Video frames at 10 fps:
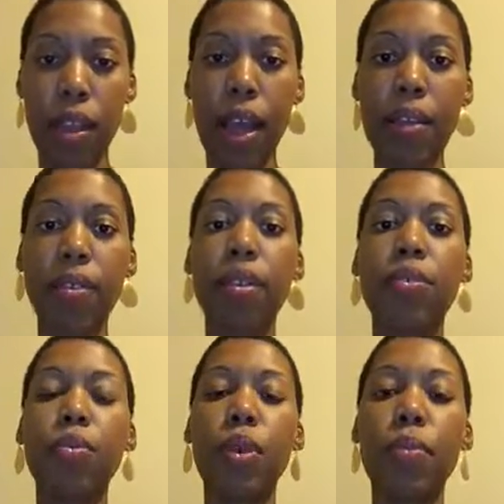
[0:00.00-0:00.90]
And that
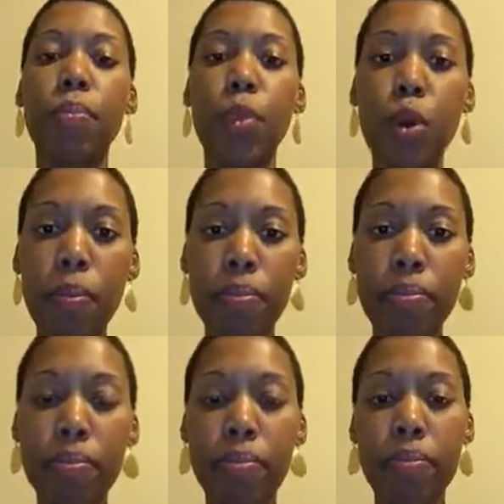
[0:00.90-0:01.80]
is when, boom,
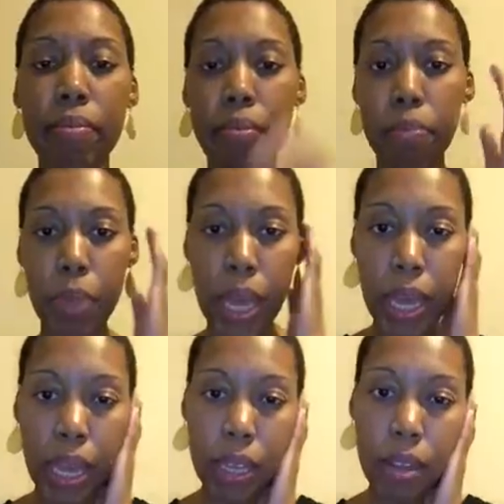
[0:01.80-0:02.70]

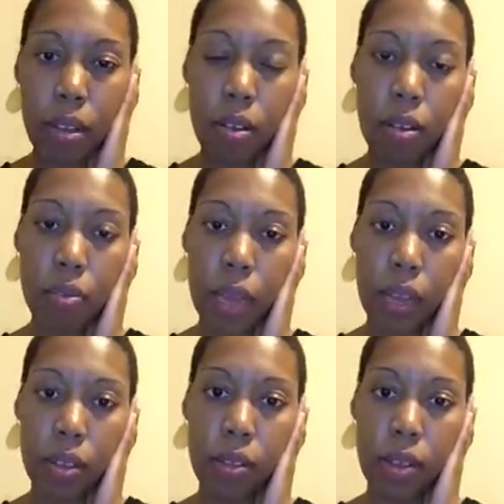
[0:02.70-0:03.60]
pain. Oh my
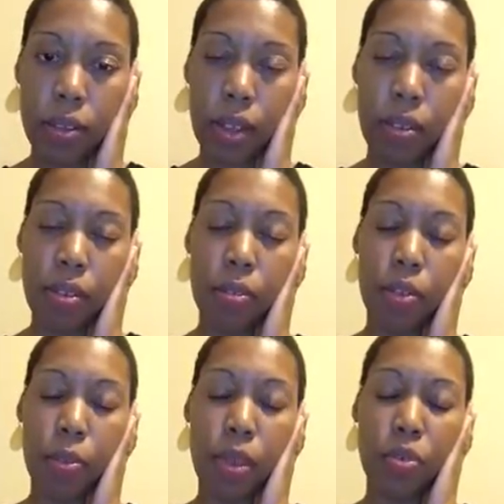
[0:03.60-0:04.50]
goodness, they're in
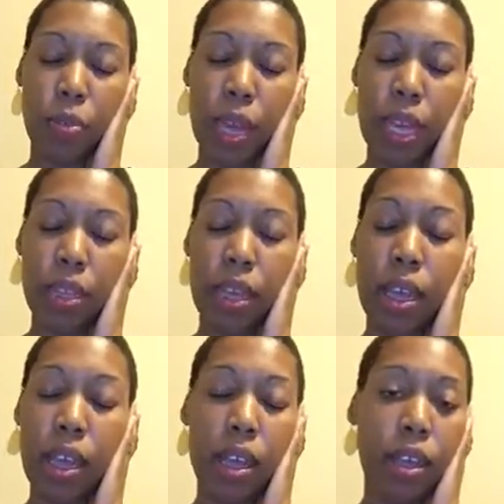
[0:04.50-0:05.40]
so much pain.
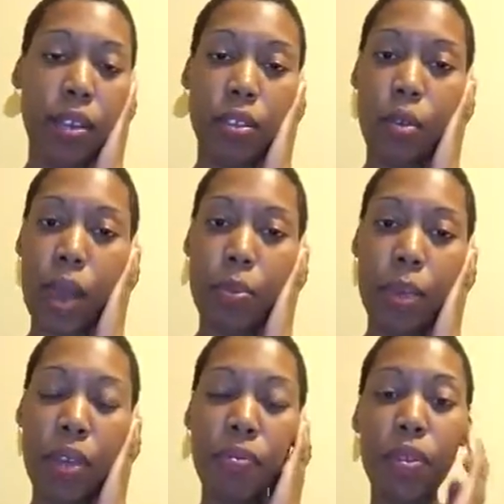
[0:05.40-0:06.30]
It's quite
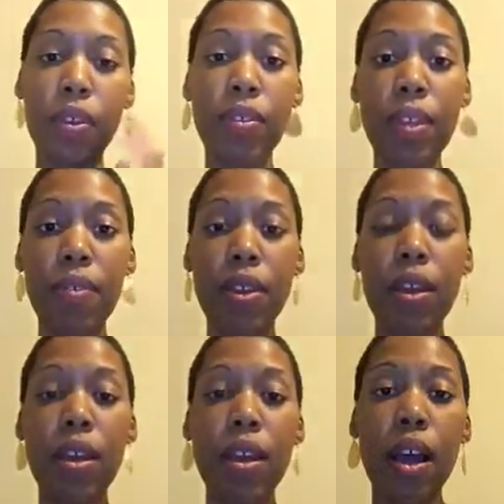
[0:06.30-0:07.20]
painful. It's
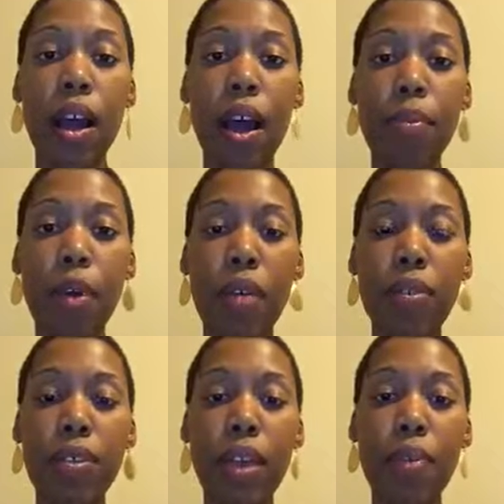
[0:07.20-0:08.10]
even
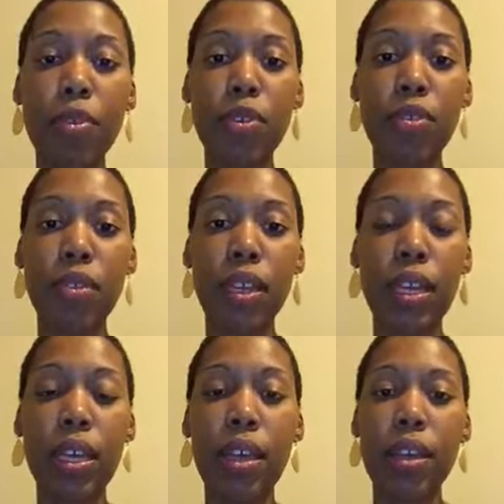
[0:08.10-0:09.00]
oftentimes you'll
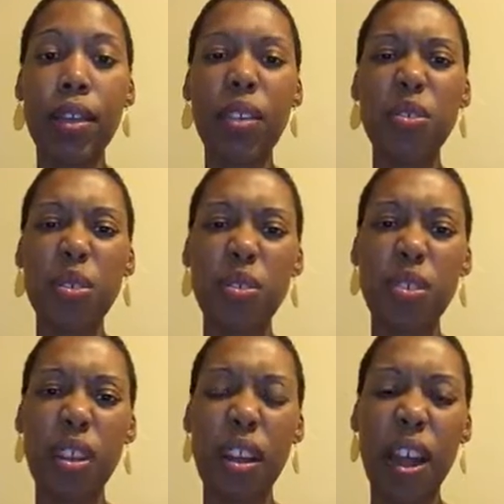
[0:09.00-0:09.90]
see that
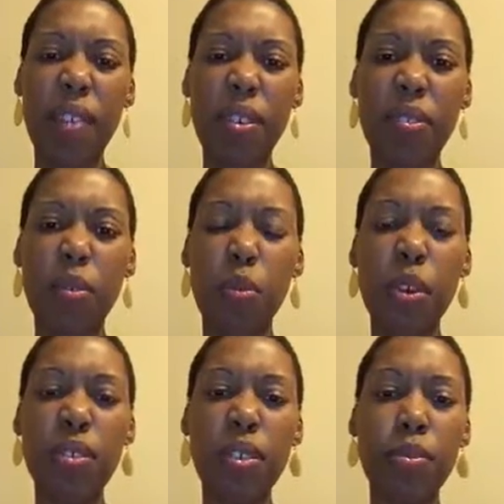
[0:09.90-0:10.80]
children are having the
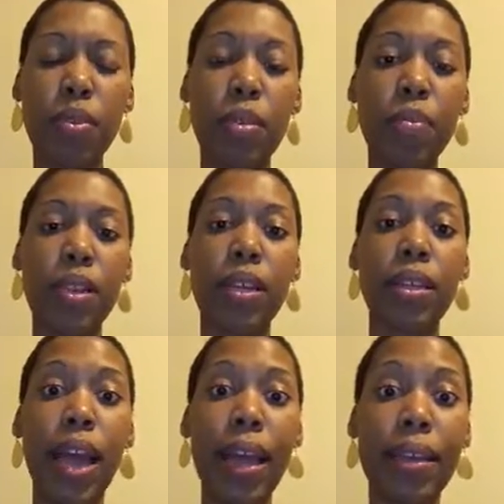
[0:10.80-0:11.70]
worst symptoms at
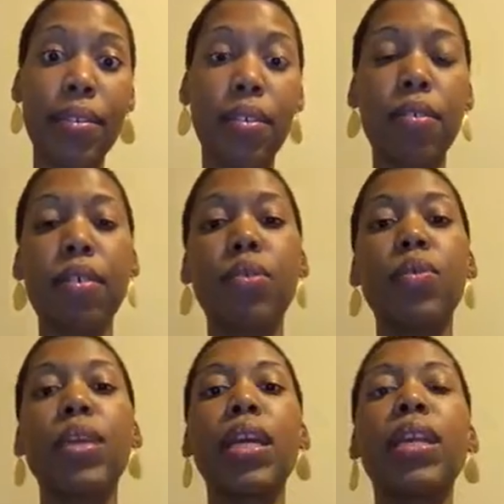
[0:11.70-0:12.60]
night, because
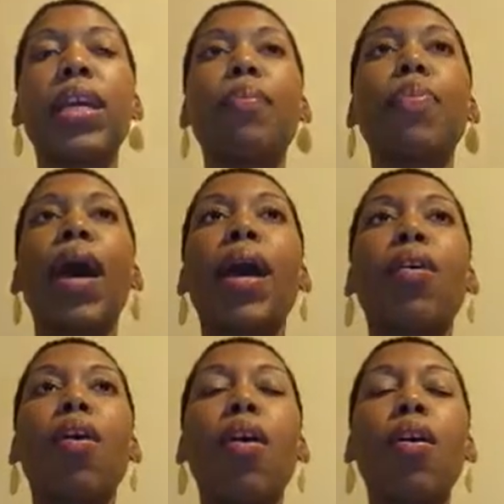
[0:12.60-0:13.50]
when they lay
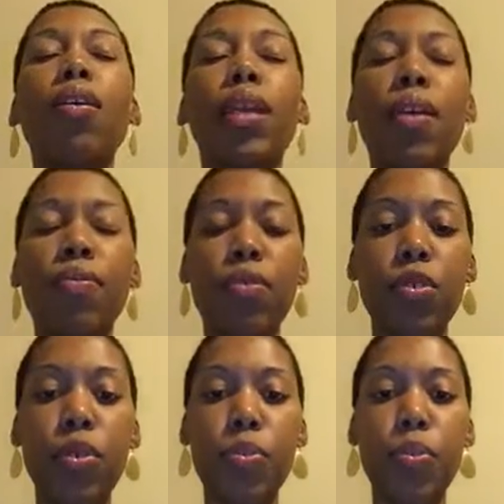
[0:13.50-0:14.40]
back, all that
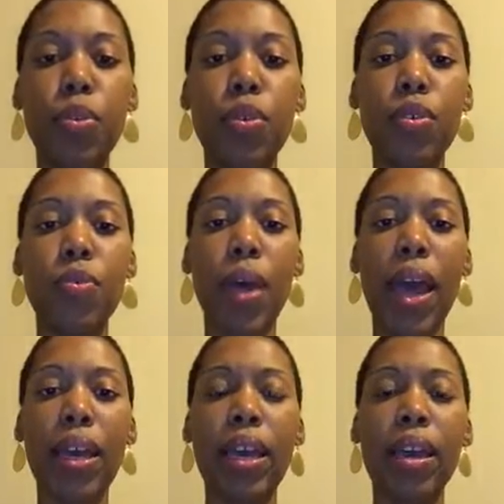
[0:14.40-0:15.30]
fluid pulls
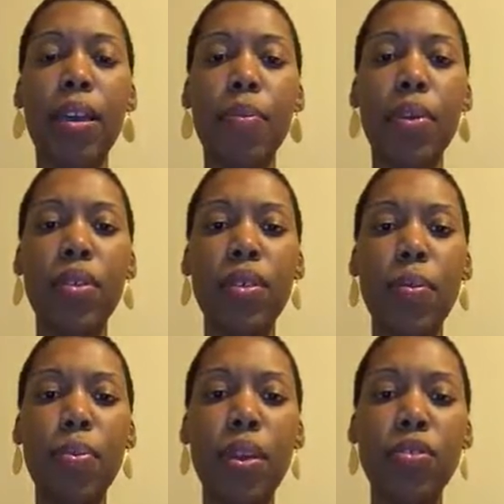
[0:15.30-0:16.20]
back, builds
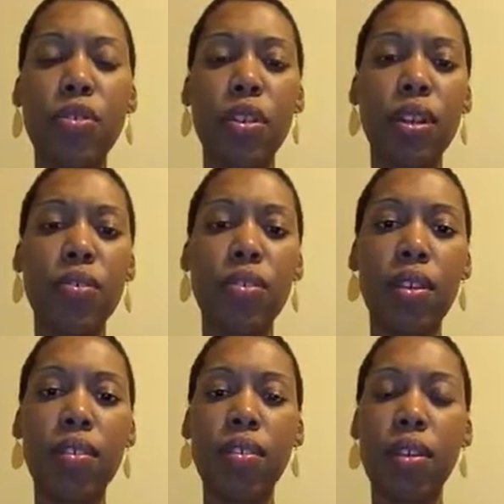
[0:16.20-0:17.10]
up pressure, and it's
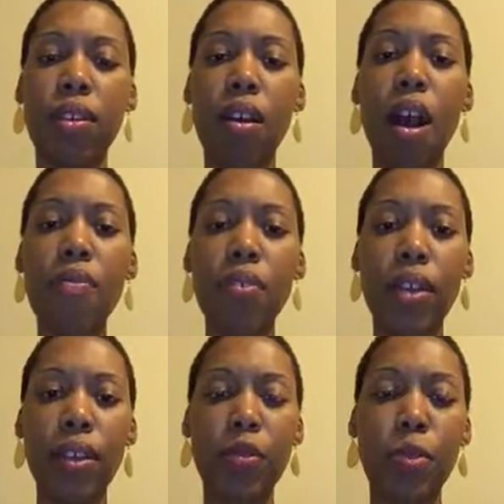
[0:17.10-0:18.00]
just an
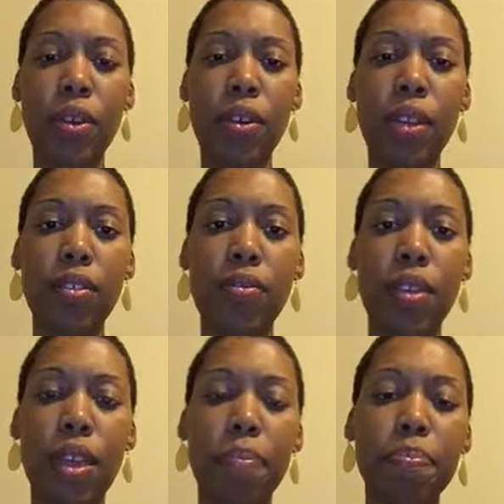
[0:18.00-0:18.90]
awful experience for
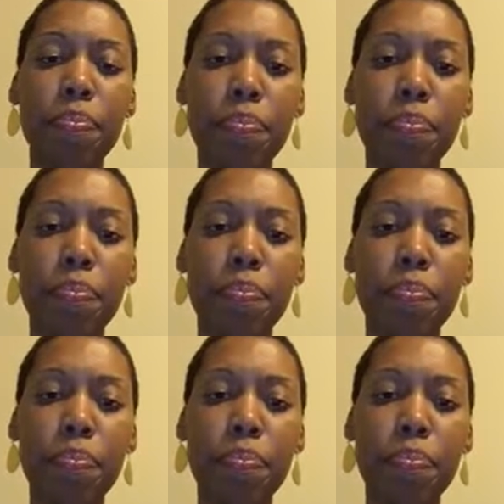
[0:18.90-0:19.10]
them.